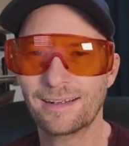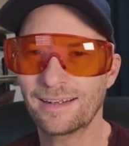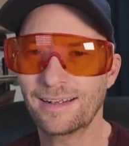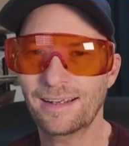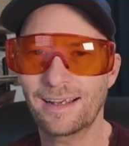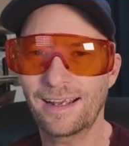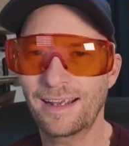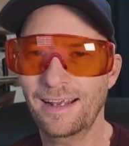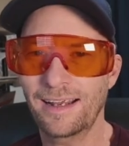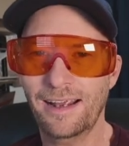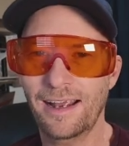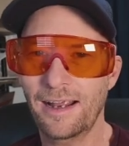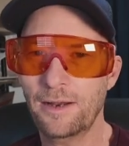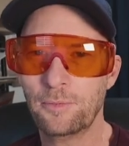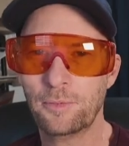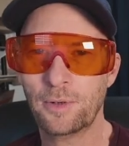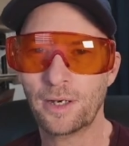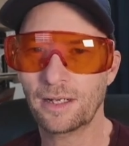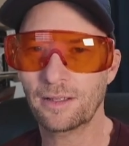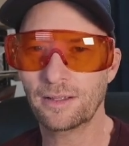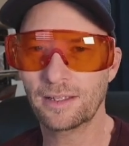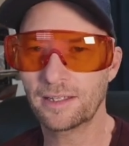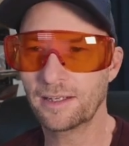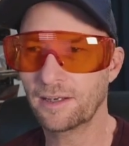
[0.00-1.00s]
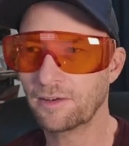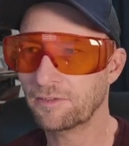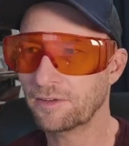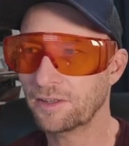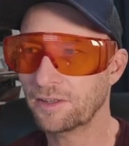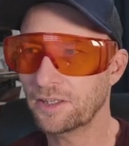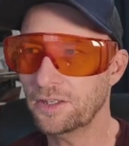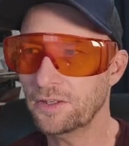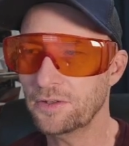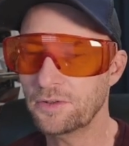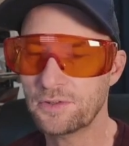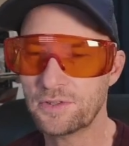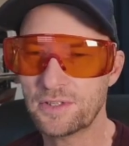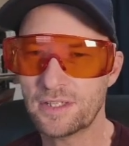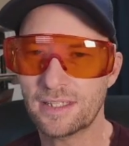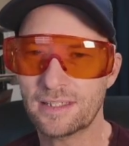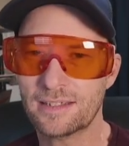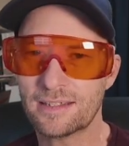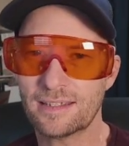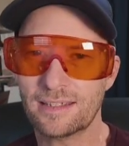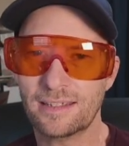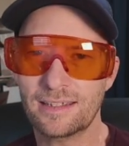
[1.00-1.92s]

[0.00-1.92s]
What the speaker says: I rarely ever use it.